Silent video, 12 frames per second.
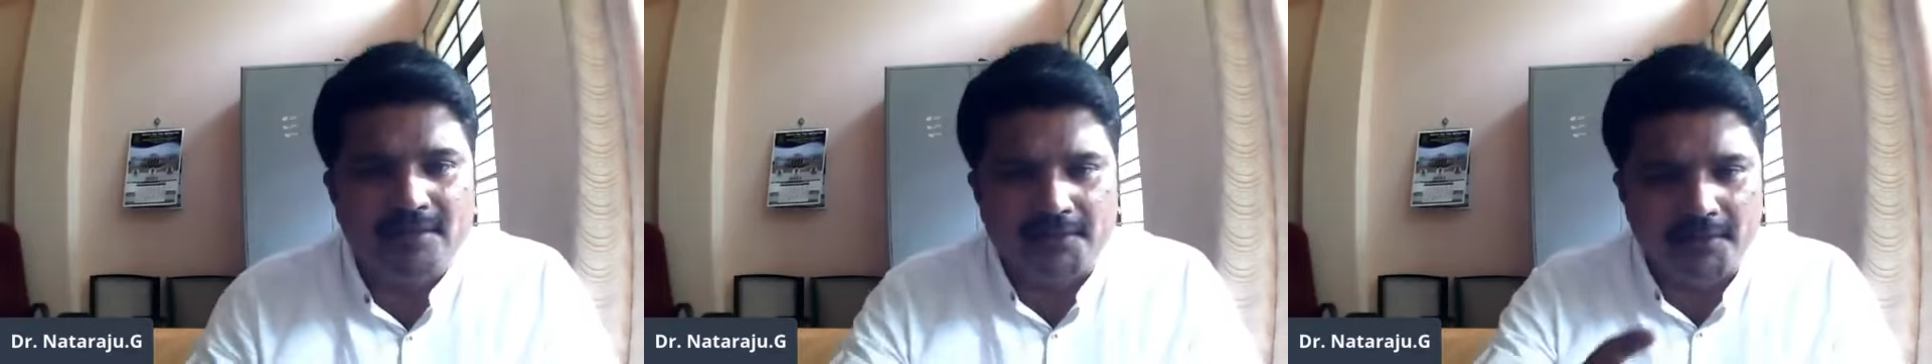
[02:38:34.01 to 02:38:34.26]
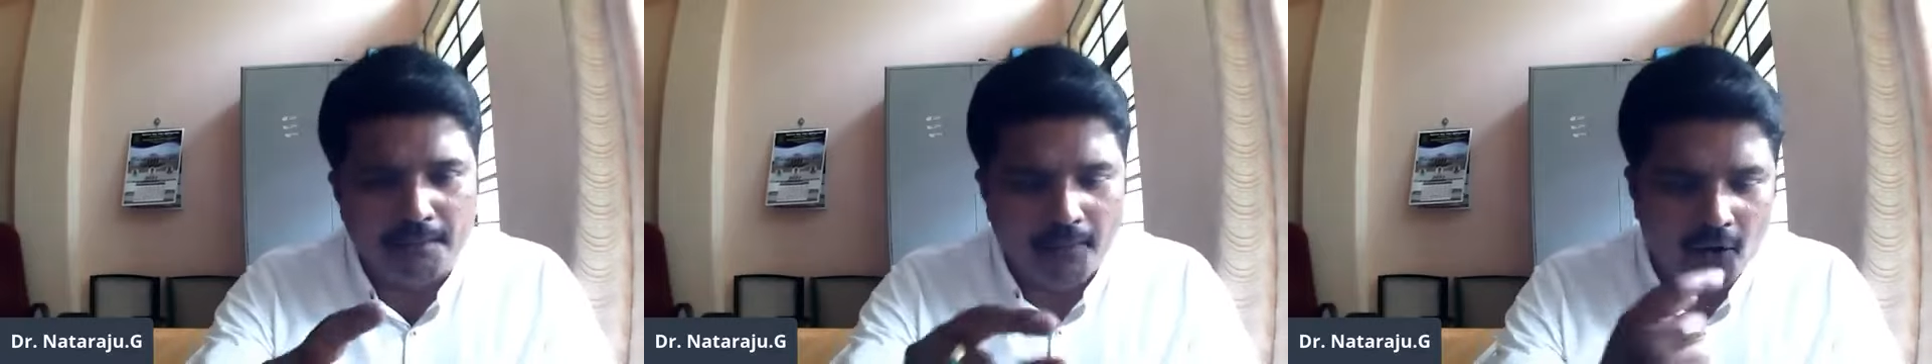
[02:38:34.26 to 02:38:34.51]
This
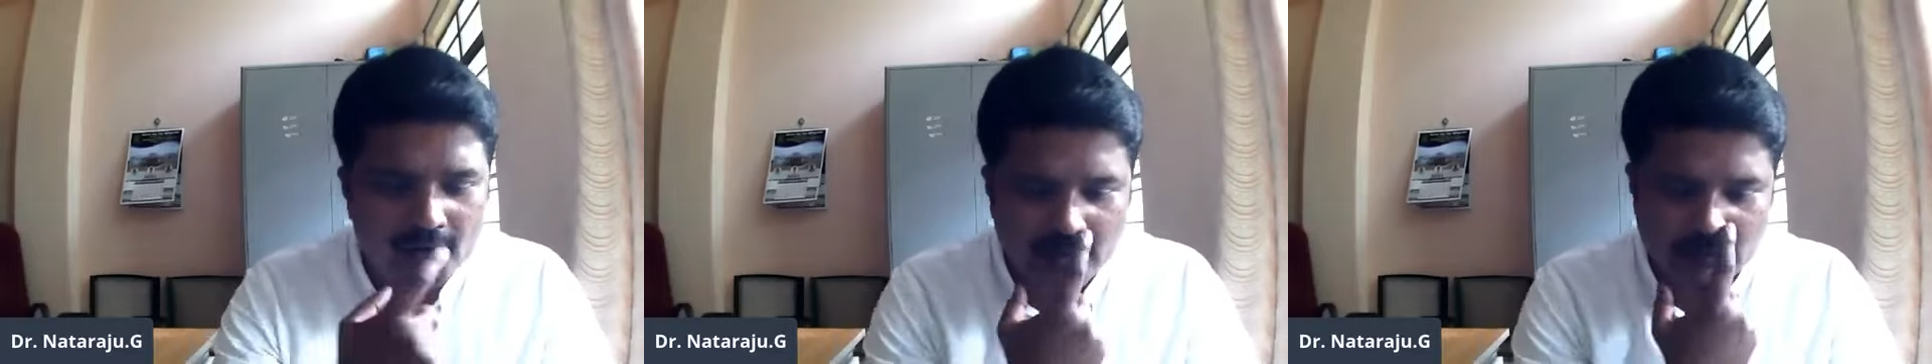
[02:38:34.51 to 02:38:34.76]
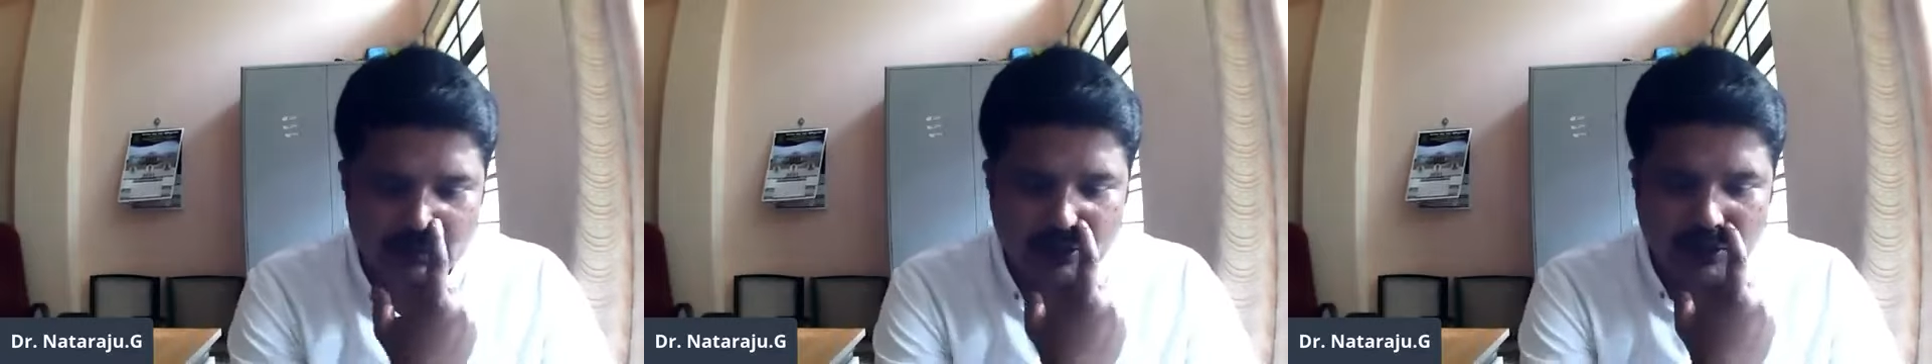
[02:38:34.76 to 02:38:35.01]
is
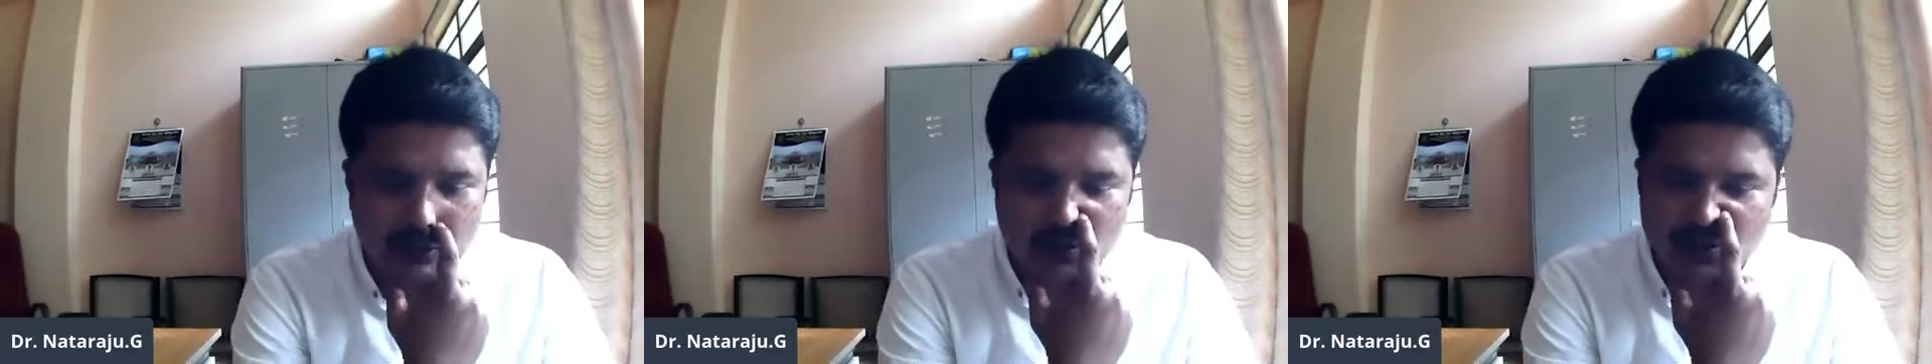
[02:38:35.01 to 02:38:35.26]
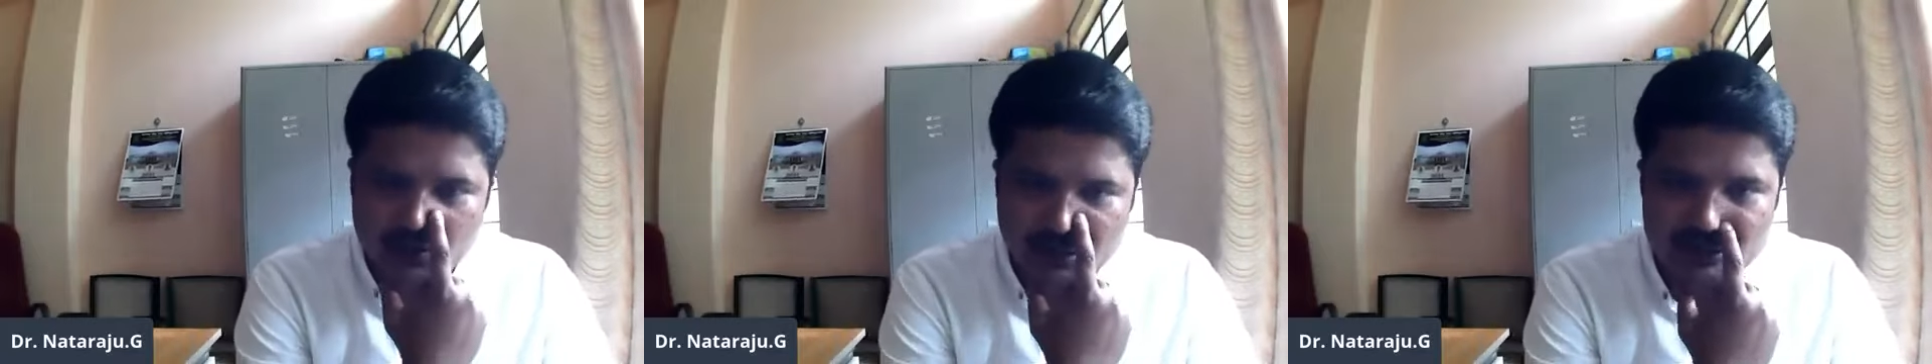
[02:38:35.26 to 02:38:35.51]
important.
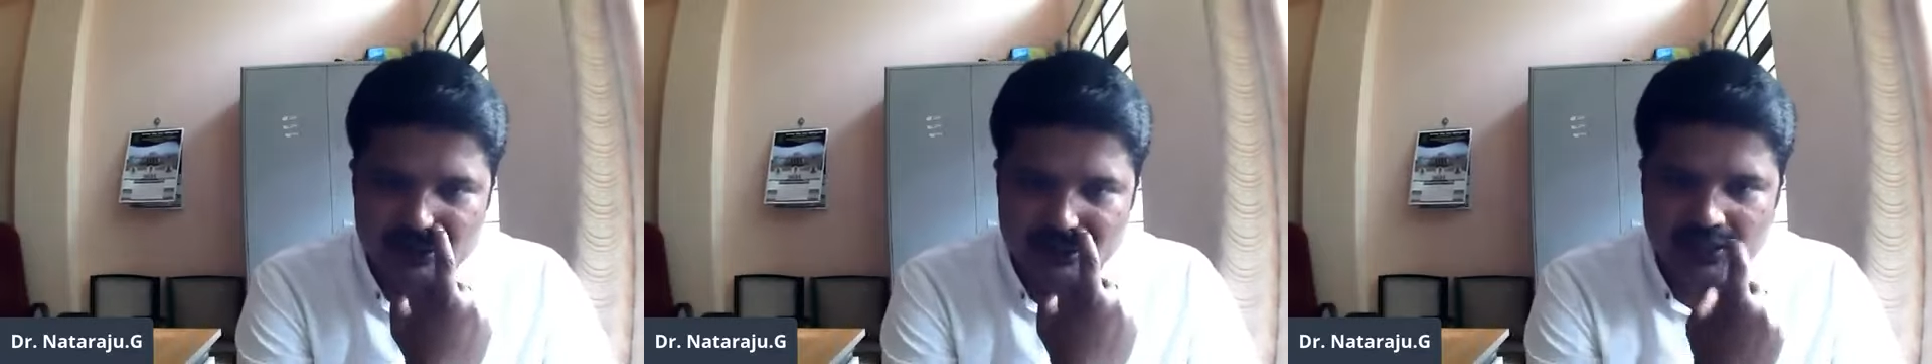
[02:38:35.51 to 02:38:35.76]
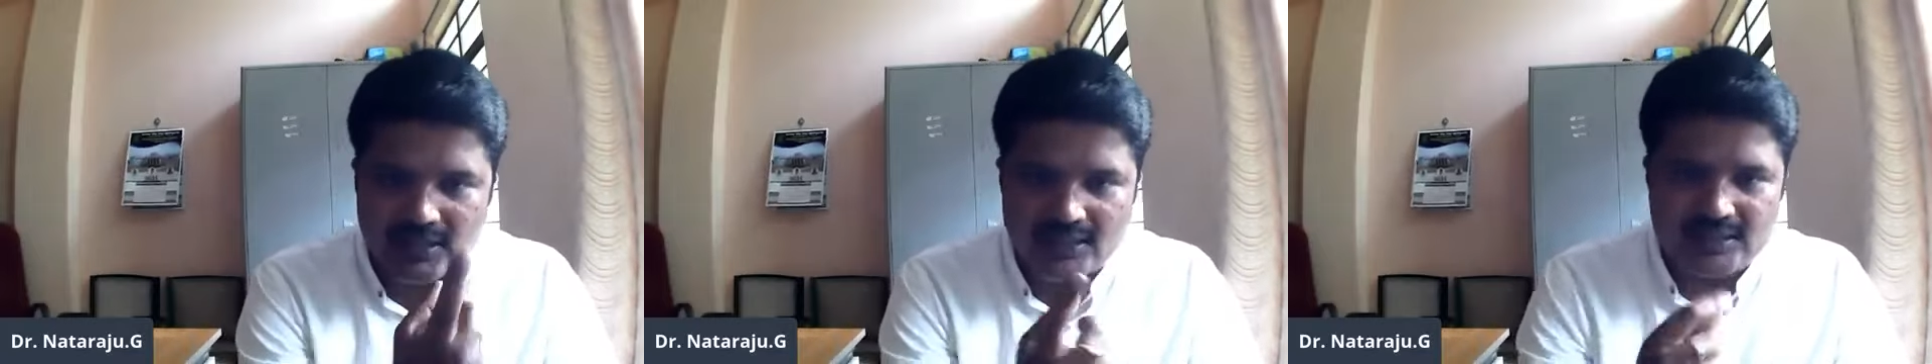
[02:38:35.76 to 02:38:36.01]

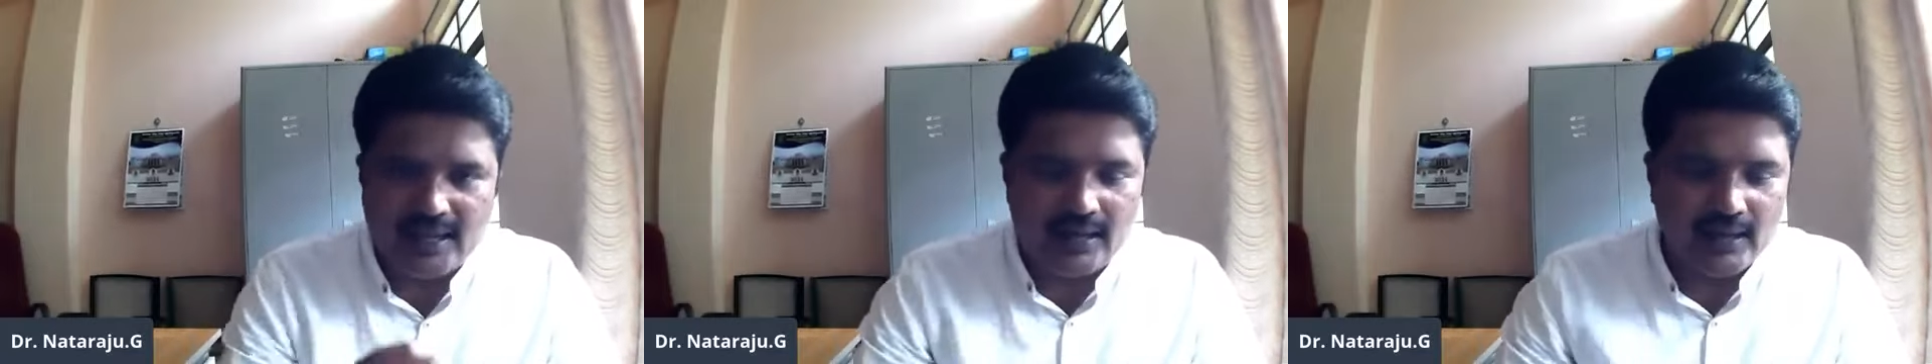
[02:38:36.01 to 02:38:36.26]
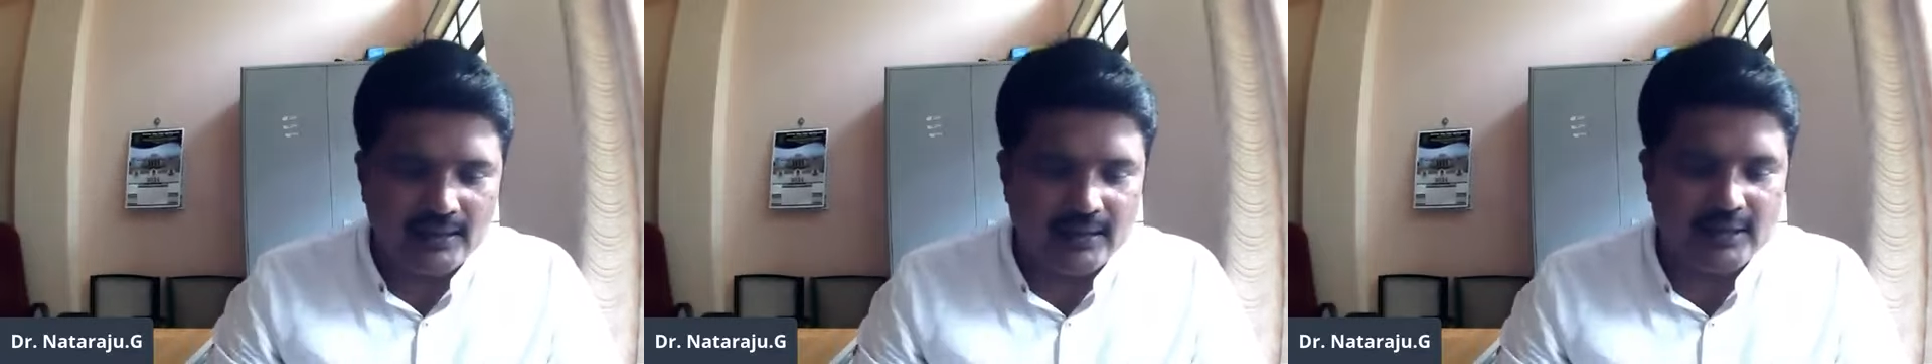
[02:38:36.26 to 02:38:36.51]
They're
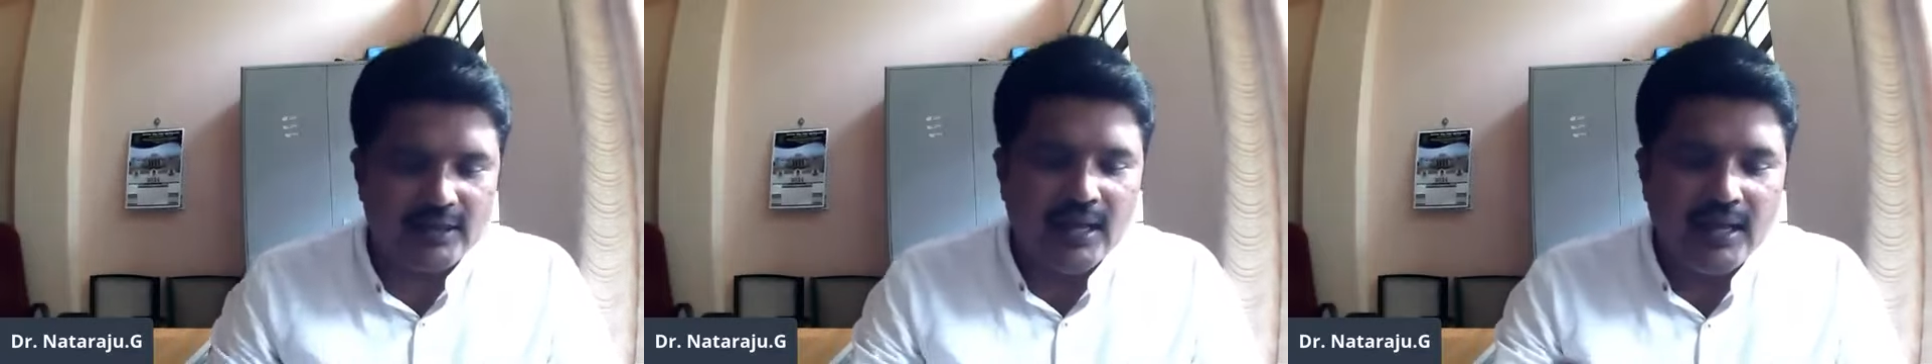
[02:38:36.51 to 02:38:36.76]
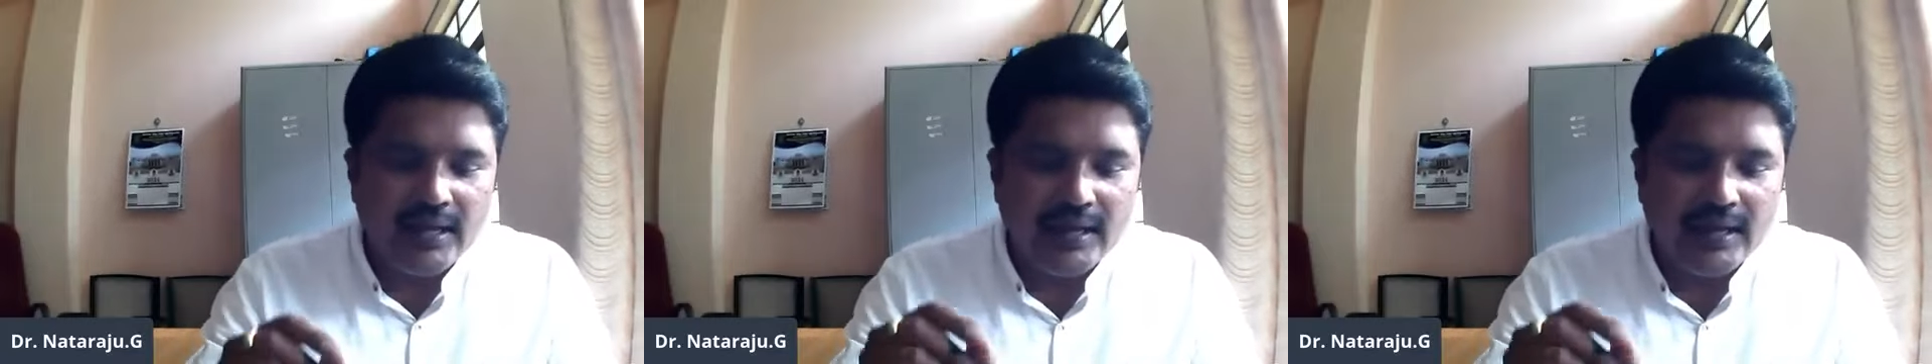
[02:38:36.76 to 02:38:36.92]
saying like this.